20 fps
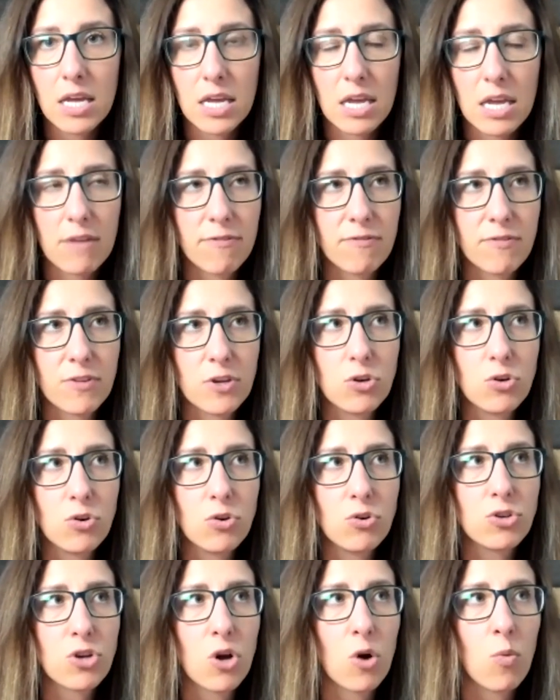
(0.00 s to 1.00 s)
If
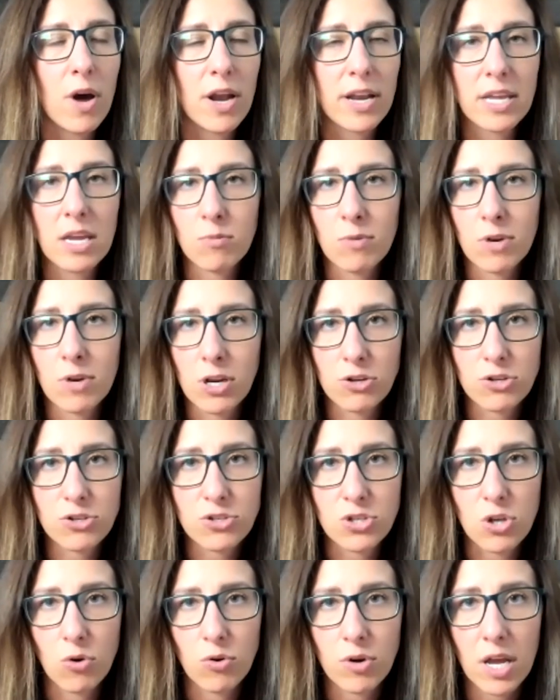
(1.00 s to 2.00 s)
you don't want to get rid of your
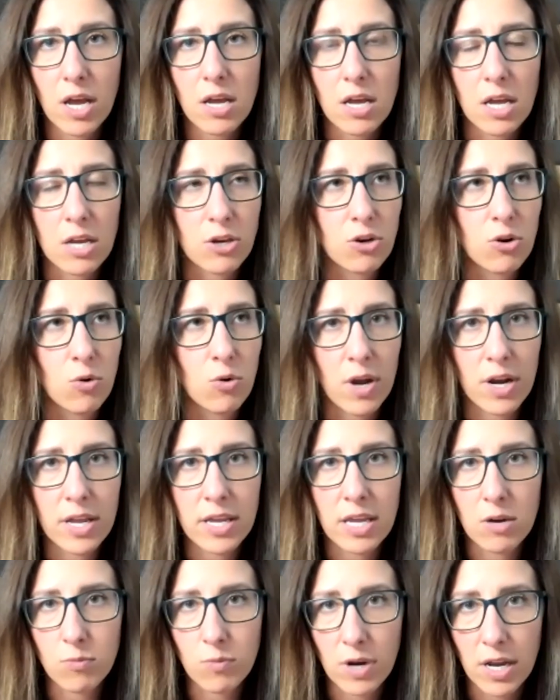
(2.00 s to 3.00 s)
soda and you don't want to
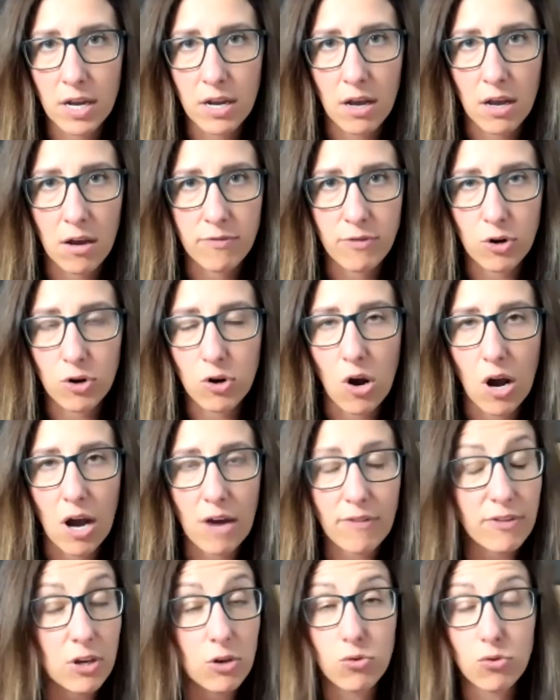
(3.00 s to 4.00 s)
get rid of your
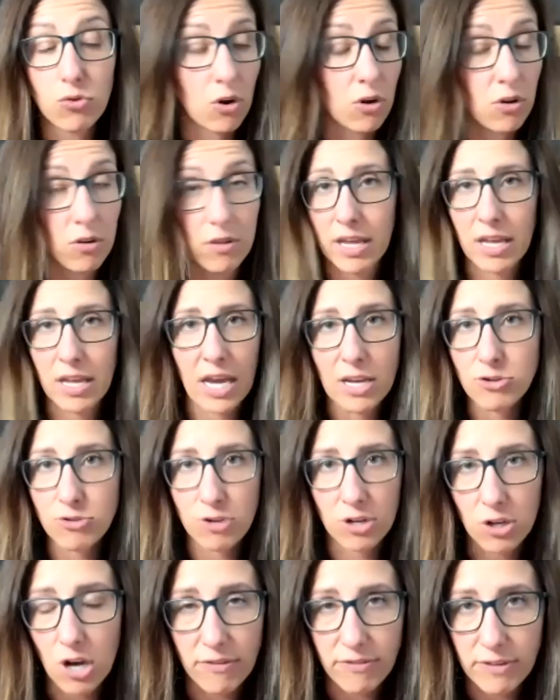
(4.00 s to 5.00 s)
coffee, cool. Like, I
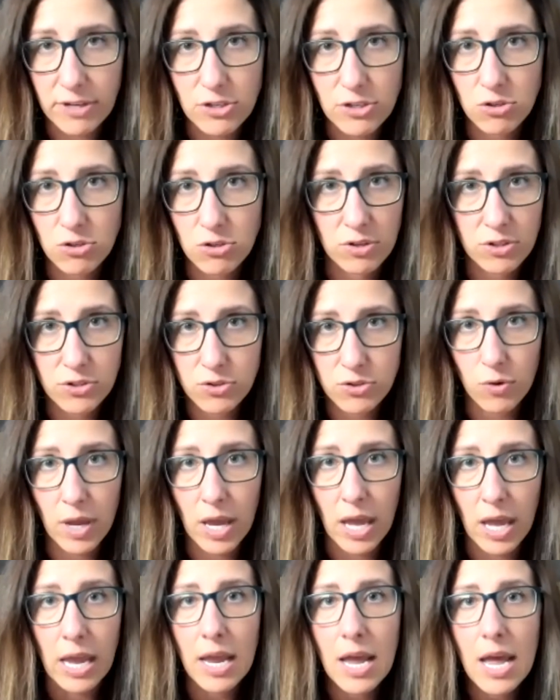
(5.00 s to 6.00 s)
drink coffee too. It's
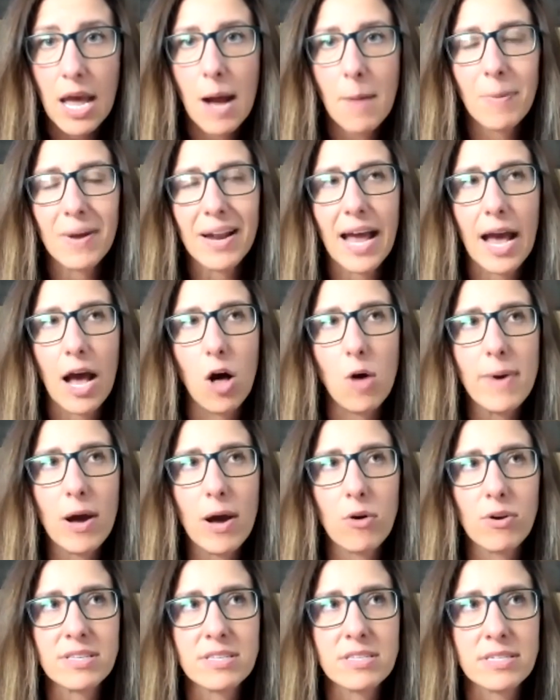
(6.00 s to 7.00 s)
okay. But how
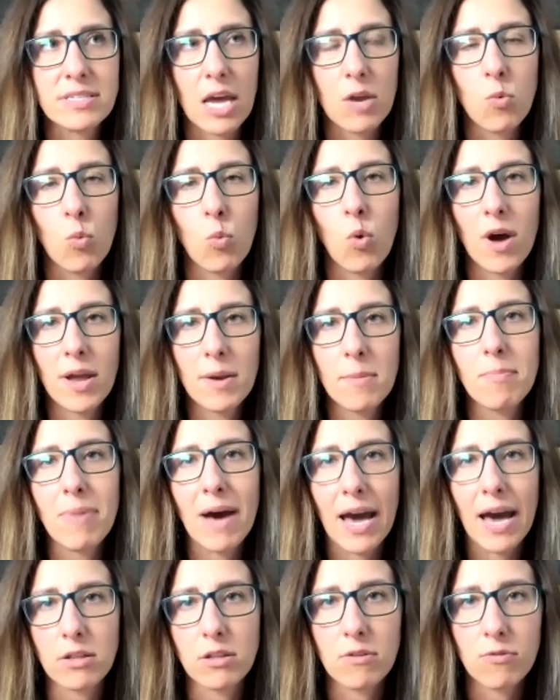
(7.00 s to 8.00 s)
about instead 1
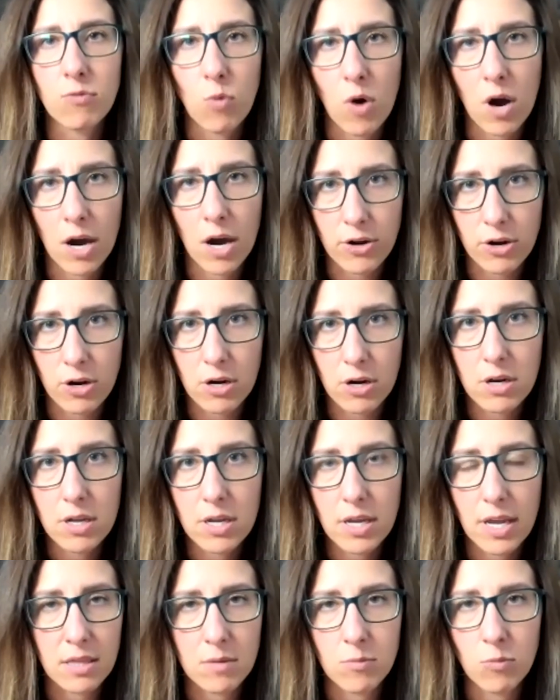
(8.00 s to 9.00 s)
bottle of water
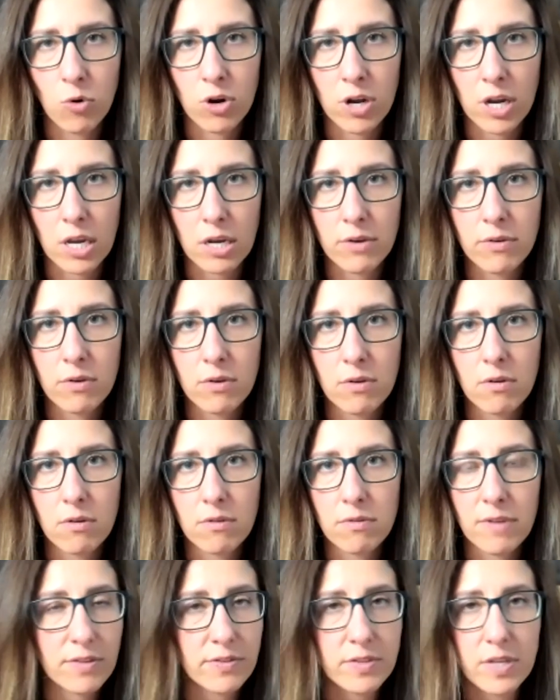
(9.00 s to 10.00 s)
in the morning?
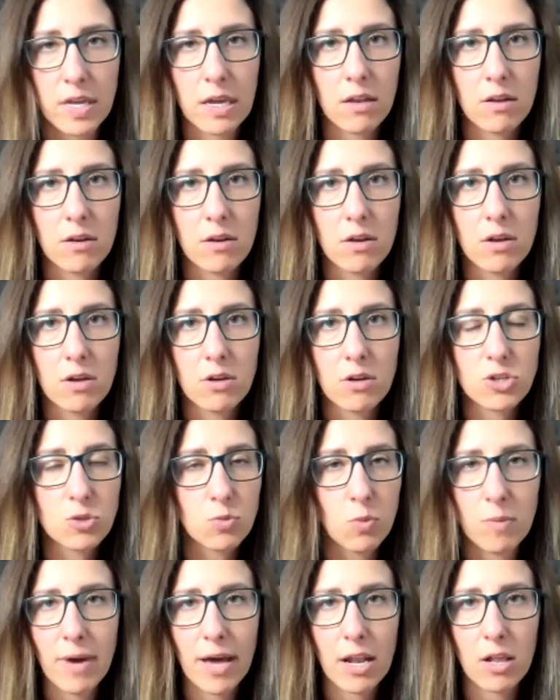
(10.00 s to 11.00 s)
That's it. Just
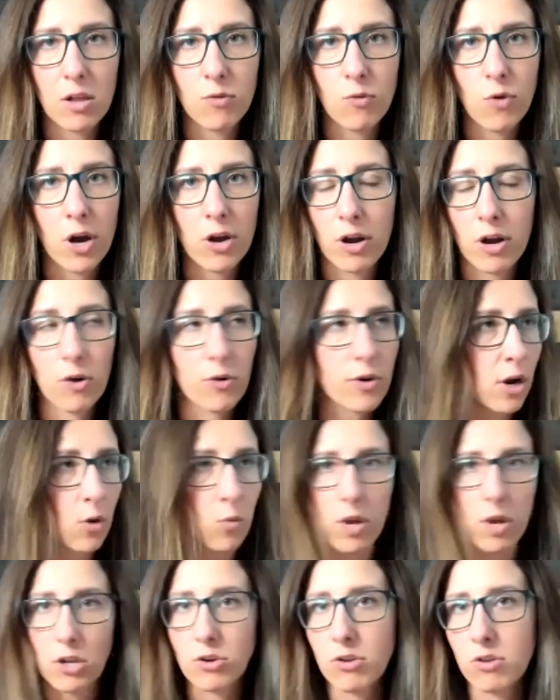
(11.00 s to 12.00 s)
1 bottle of water. I don't care
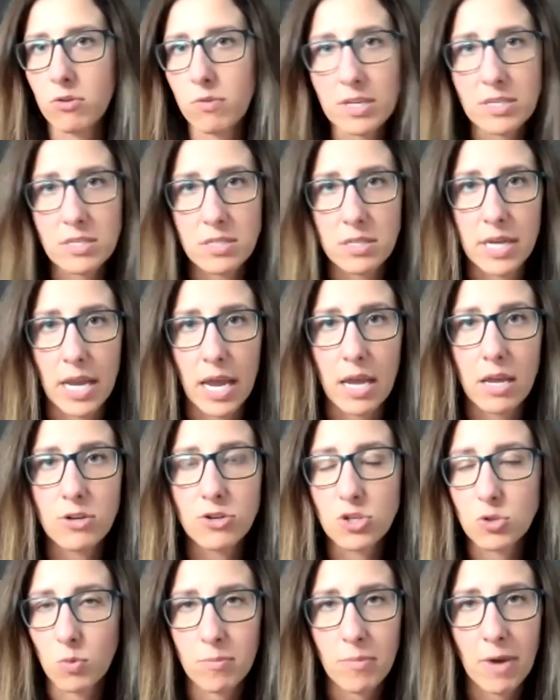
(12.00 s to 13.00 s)
what you do the rest of the day.
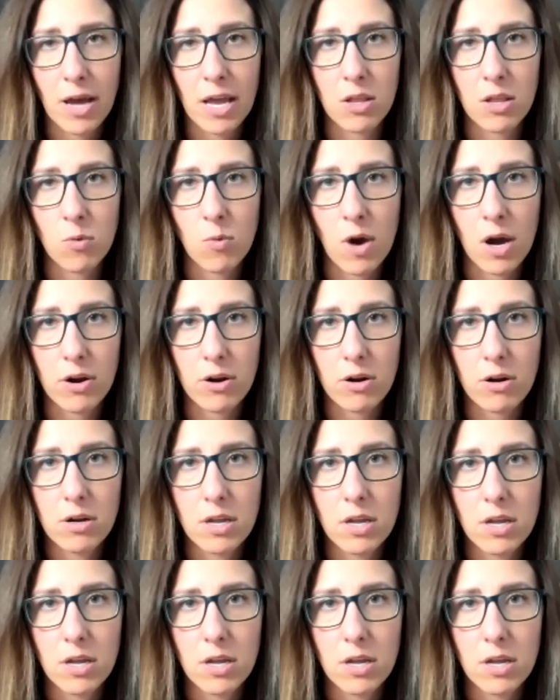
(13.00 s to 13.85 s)
Just 1 bottle of water.